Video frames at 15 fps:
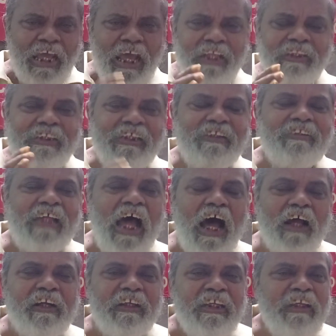and these
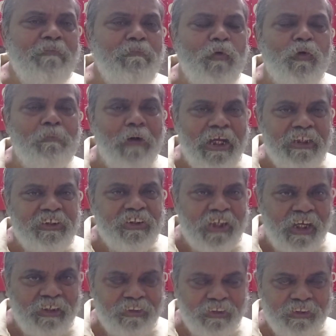are immobile
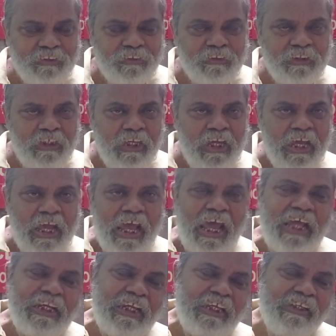charges.
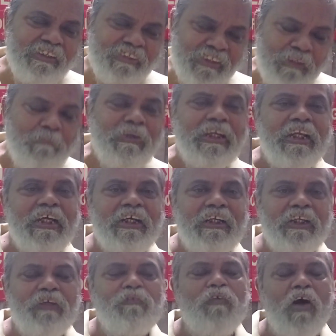And
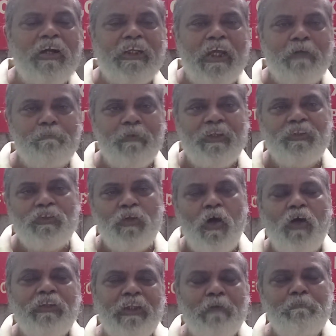similarly, what happens
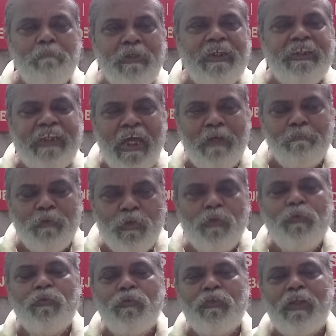on the P type
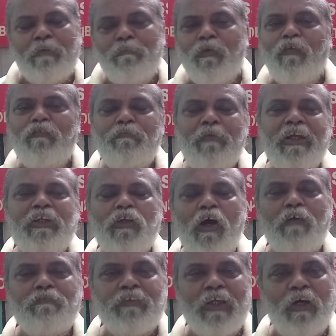due to the movement
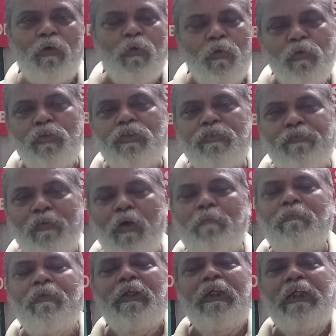of the holes
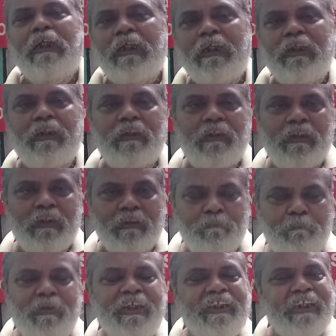from
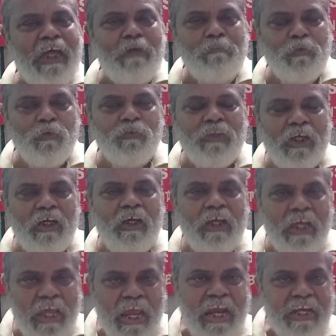P type to the
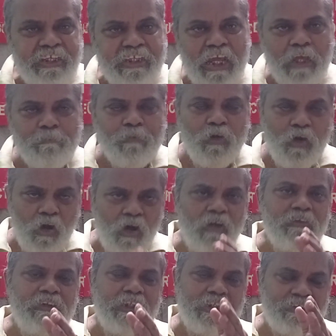N type
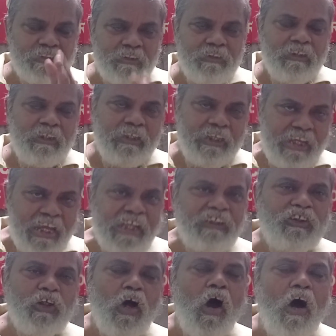on the
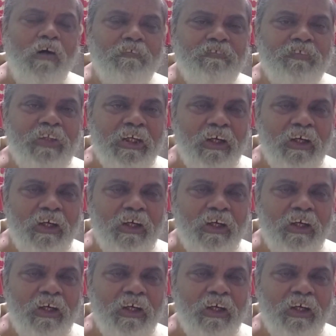edge of